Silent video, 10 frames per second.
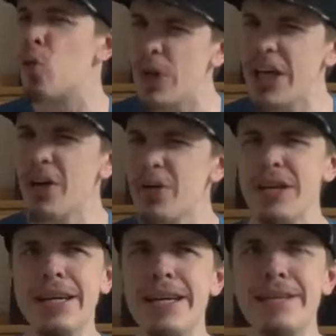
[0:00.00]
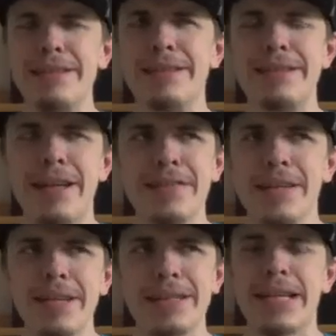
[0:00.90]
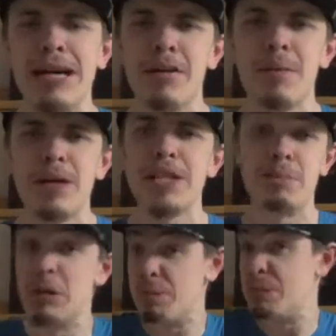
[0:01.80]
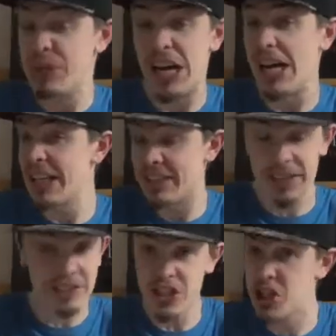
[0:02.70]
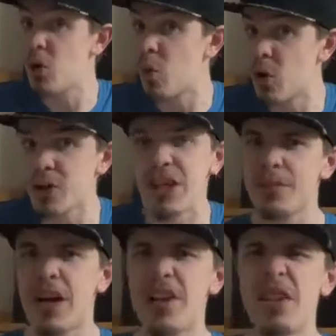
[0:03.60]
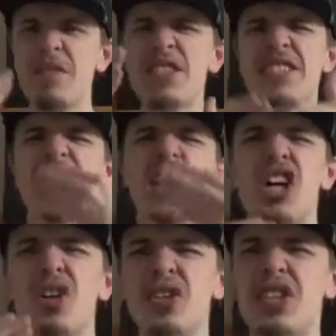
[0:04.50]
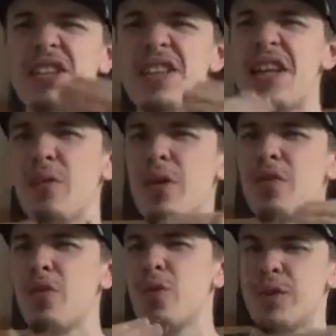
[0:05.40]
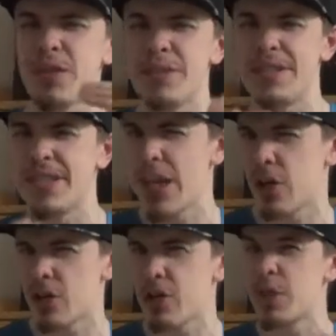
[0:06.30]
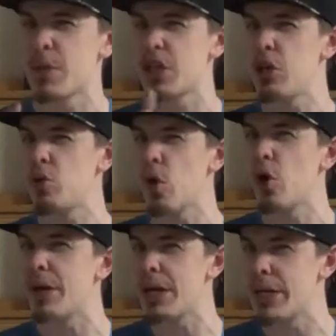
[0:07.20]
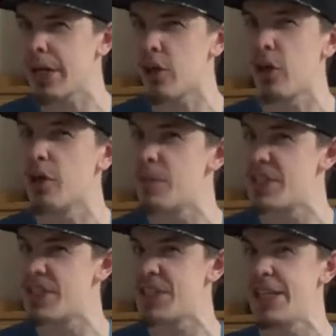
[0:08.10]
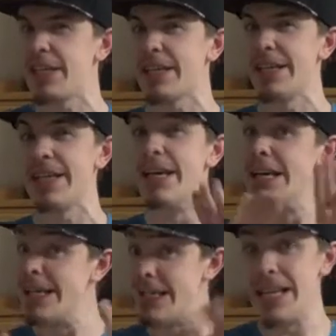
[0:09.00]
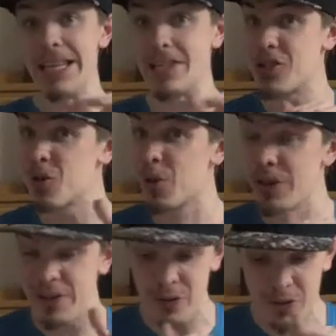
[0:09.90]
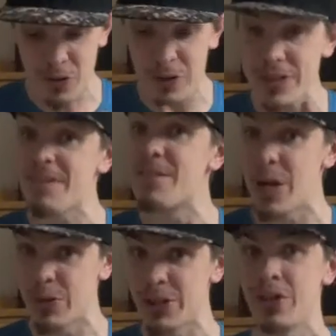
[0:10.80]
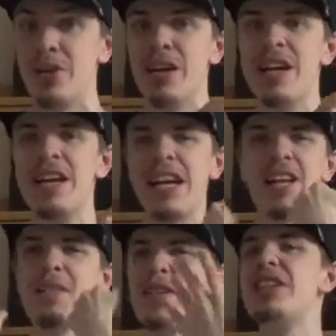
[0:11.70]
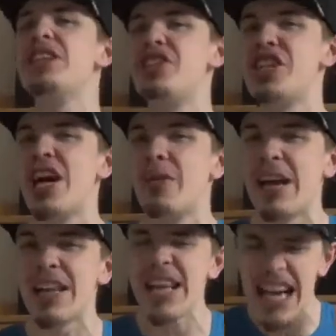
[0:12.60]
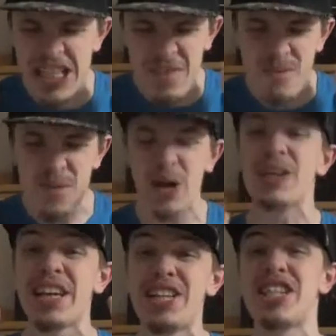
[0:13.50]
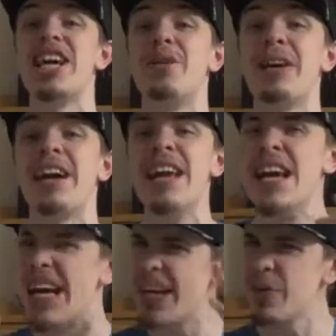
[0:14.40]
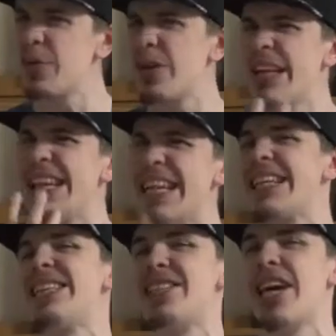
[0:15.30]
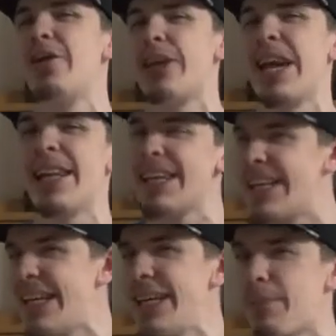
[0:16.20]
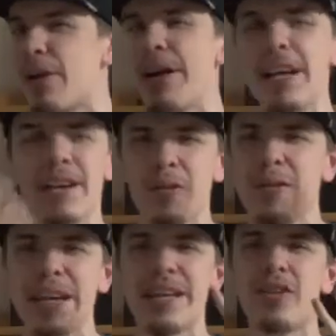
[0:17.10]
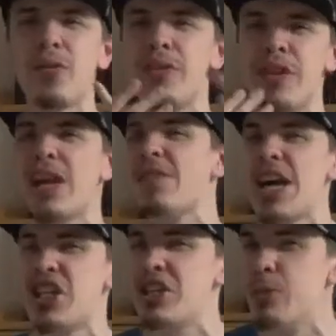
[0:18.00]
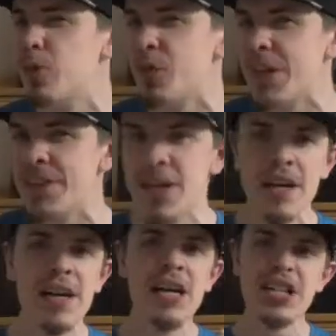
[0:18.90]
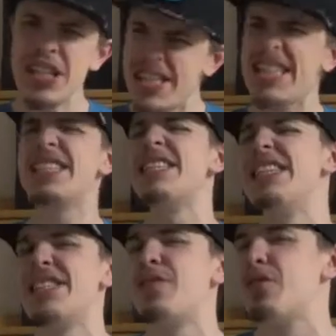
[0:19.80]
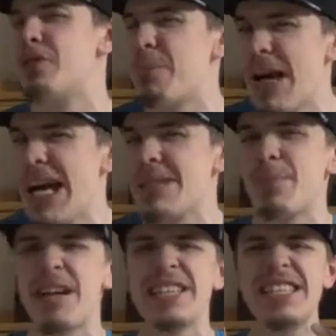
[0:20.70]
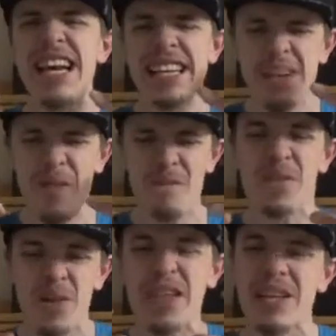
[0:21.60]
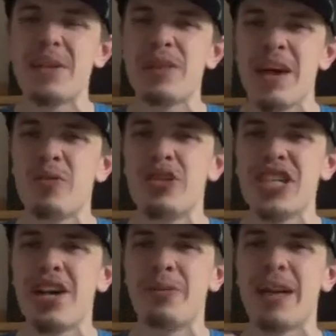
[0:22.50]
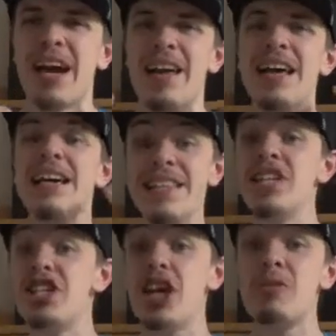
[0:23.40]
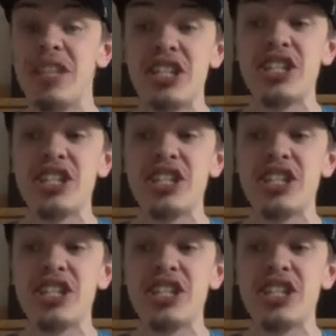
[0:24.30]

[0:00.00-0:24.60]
Weird, and nothing like the comic books, but I thought the show worked. I love the psychology that they went through with some of these characters, especially Rogue and Nightcrawler and Mystique. And yeah, that story, those stories are very good. I love how they did Shadowcat. That actually felt like Shadowcat. I never really liked Shadowcat, like Kitty Pryde. I never liked her in the live-action movies. She's decent in Days of Future Past, but I never felt that, though. That was Shadowcat. This show did